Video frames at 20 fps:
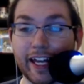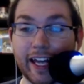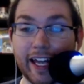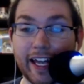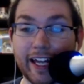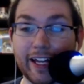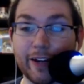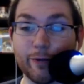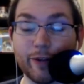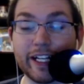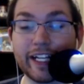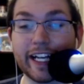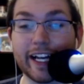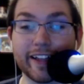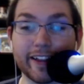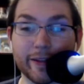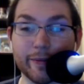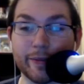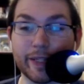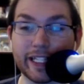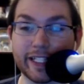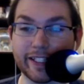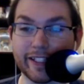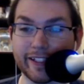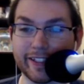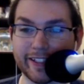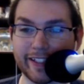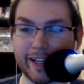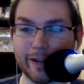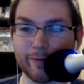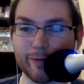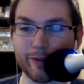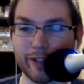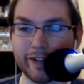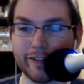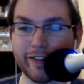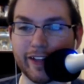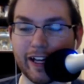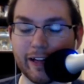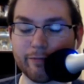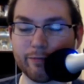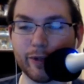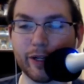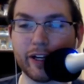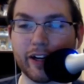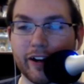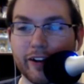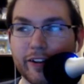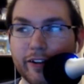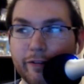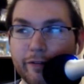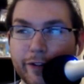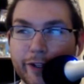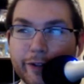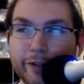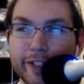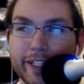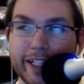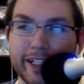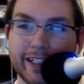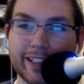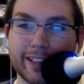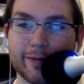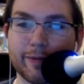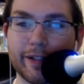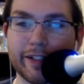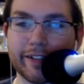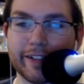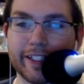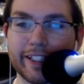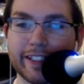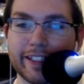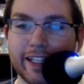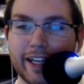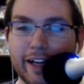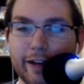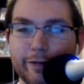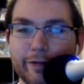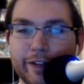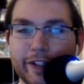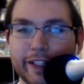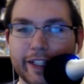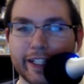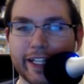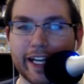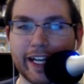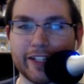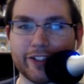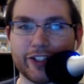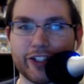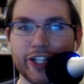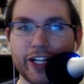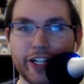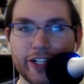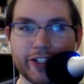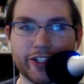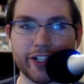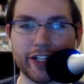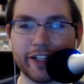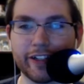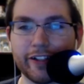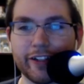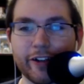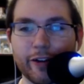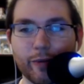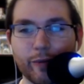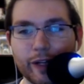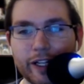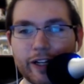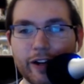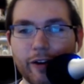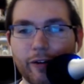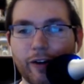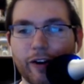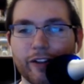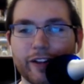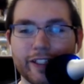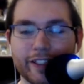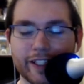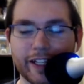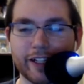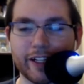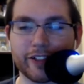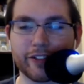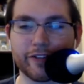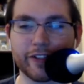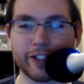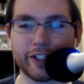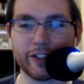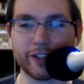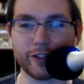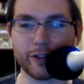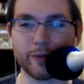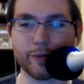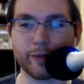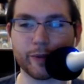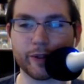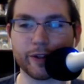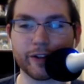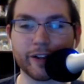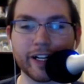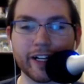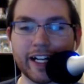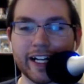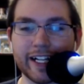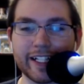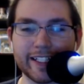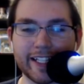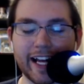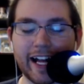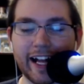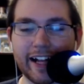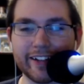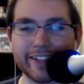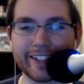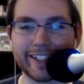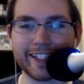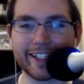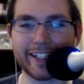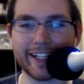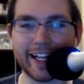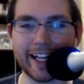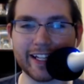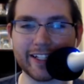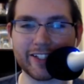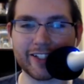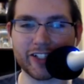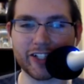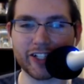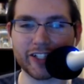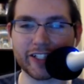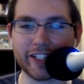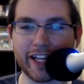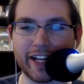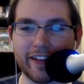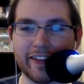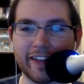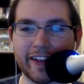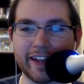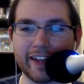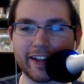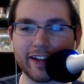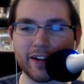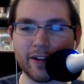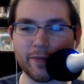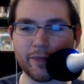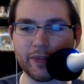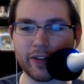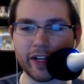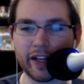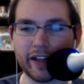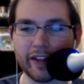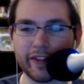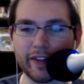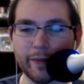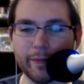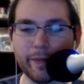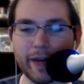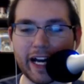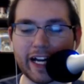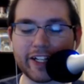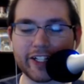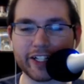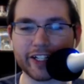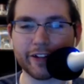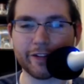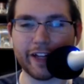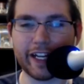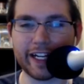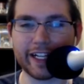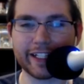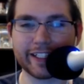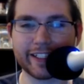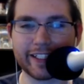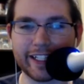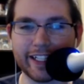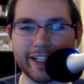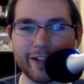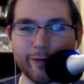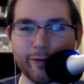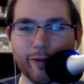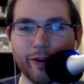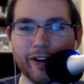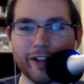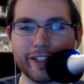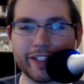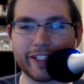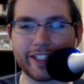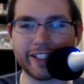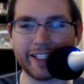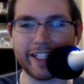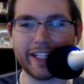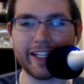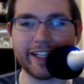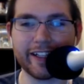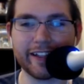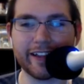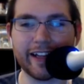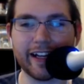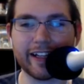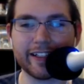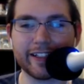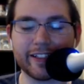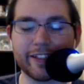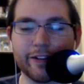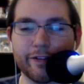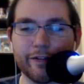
And we get the business standpoint of that, but the viewing experience, I feel like, has changed. And, you know, we know all these guys are very super talented. It's just, I think, the magic of N X T was seeing that